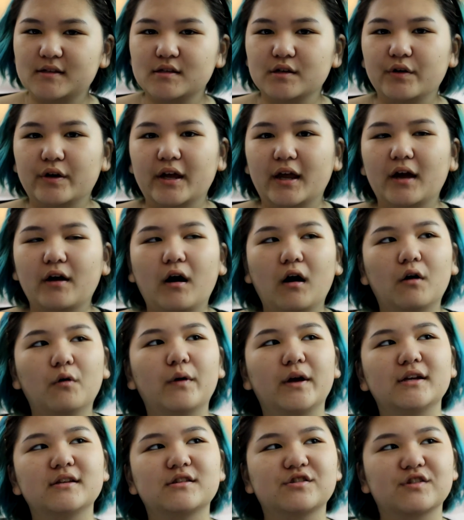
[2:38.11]
so I
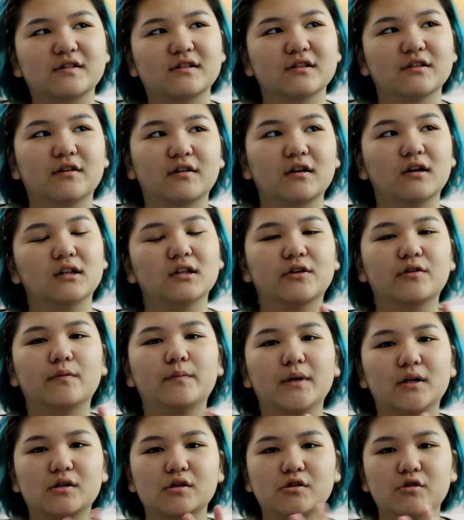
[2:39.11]
always just look a little
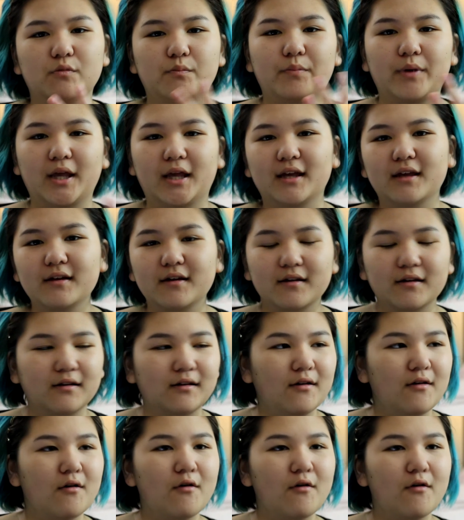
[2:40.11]
bit too pink,